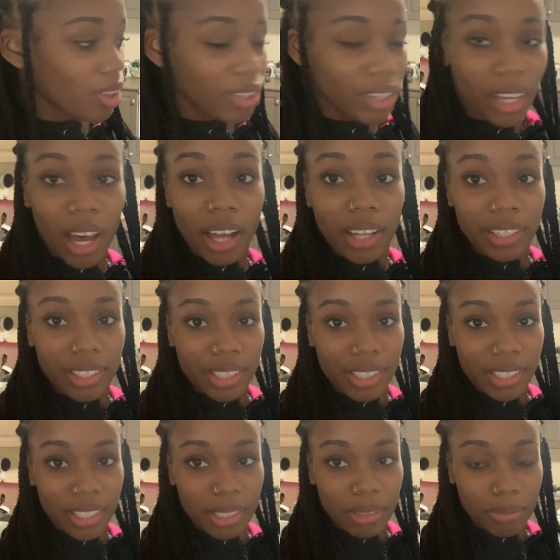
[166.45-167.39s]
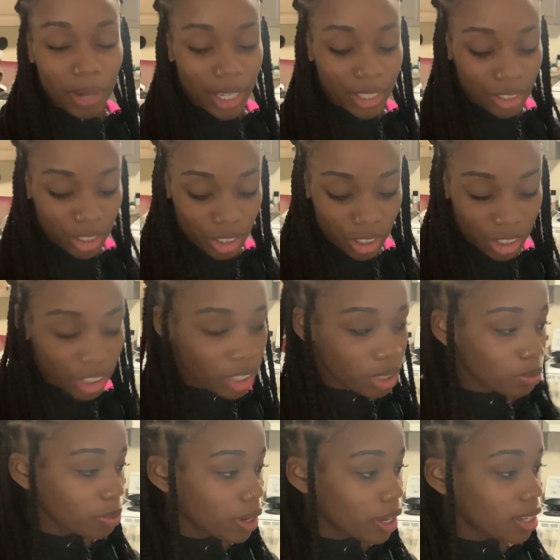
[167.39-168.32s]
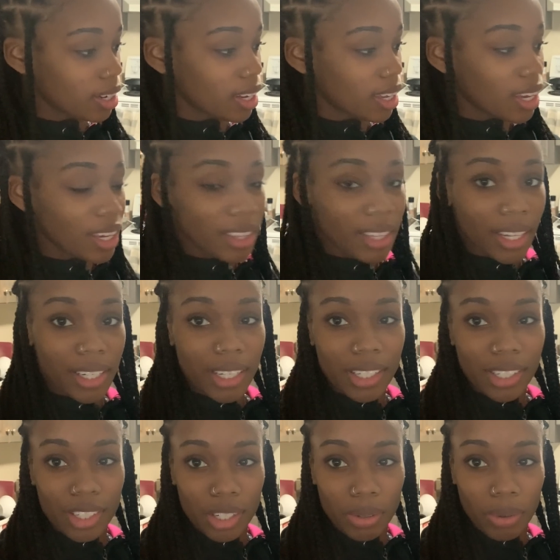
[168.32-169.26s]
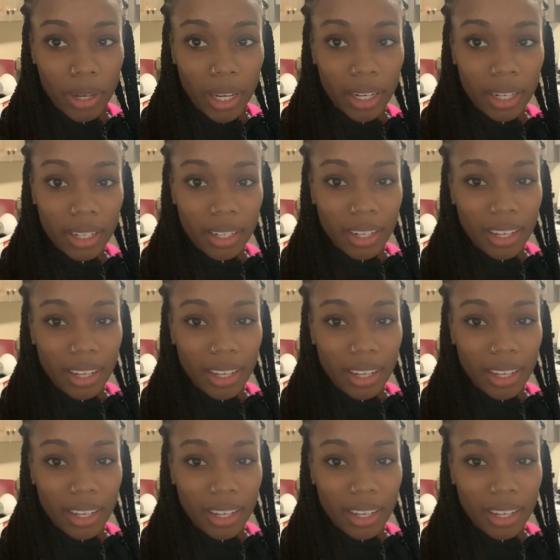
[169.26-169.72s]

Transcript: the colors and match her shirt, but they didn't do it.